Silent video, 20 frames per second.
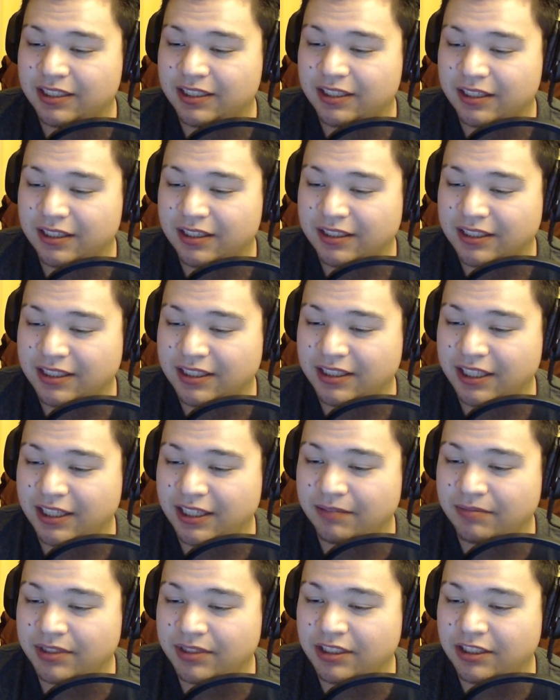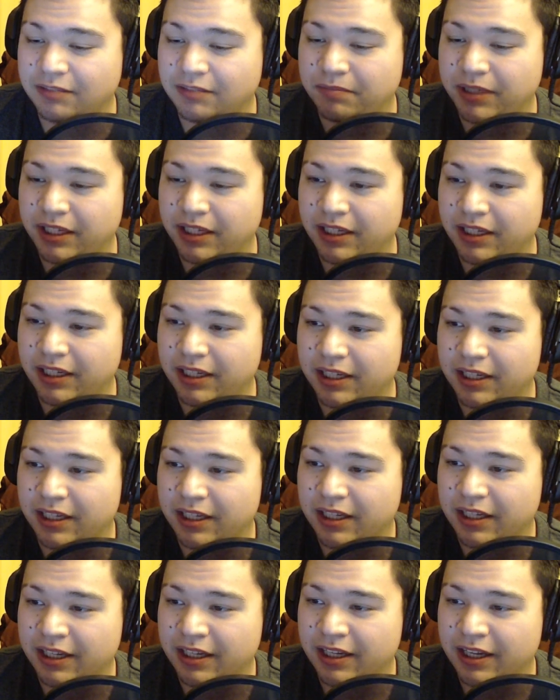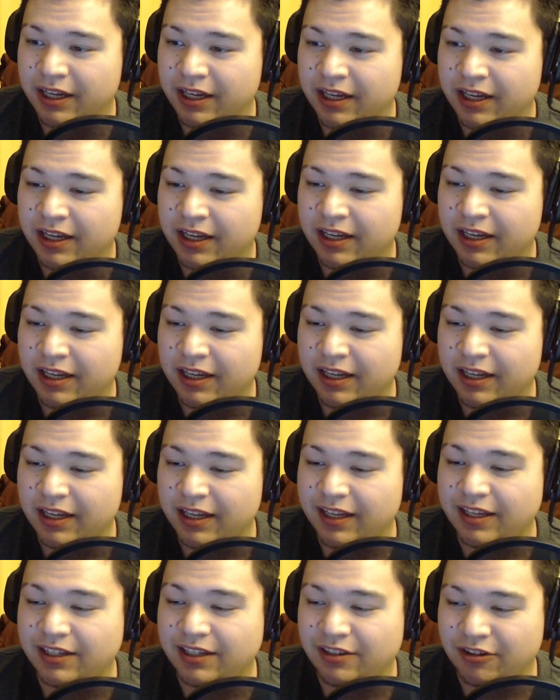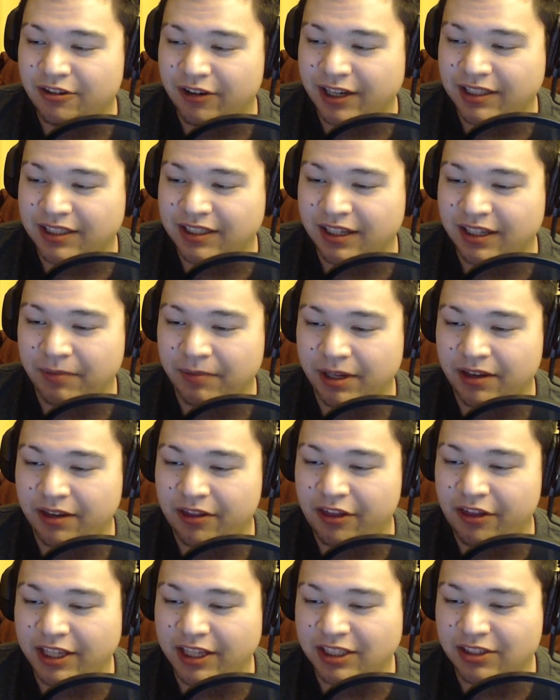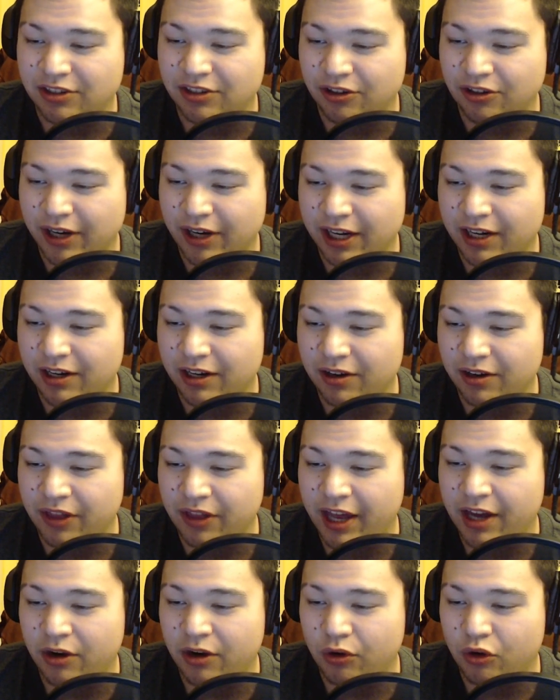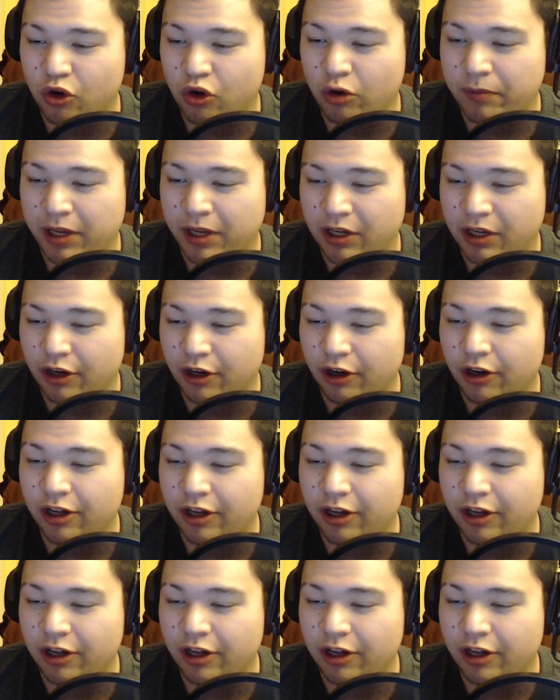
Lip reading: seems to be interesting. I mean, this girl right here, the heterochromia girl,